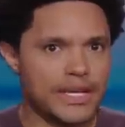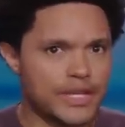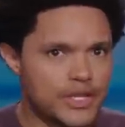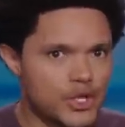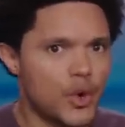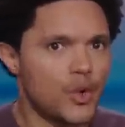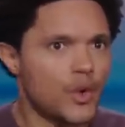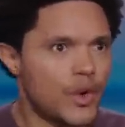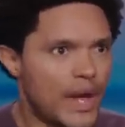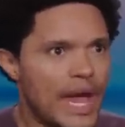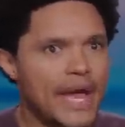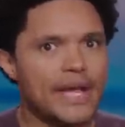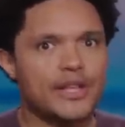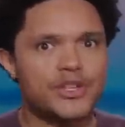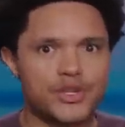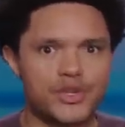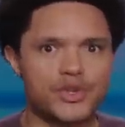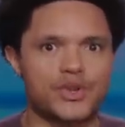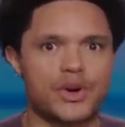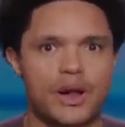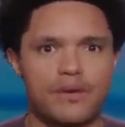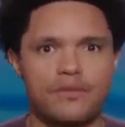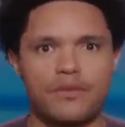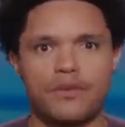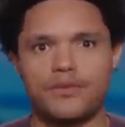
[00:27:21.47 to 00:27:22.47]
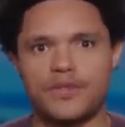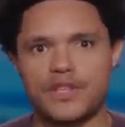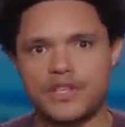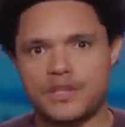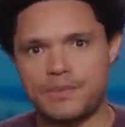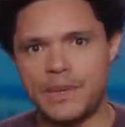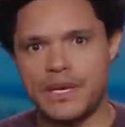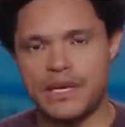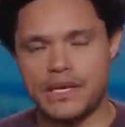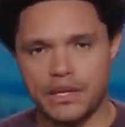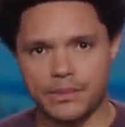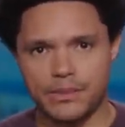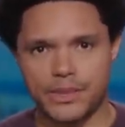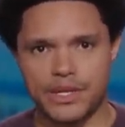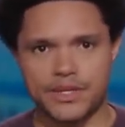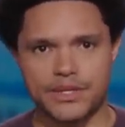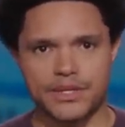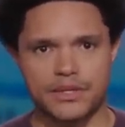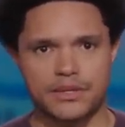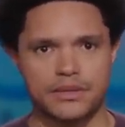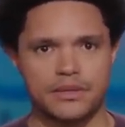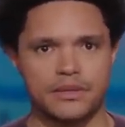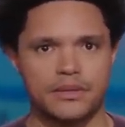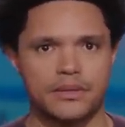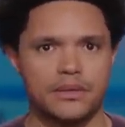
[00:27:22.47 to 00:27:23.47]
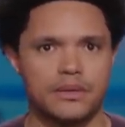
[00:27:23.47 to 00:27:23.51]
it's okay to drive over the speed limits.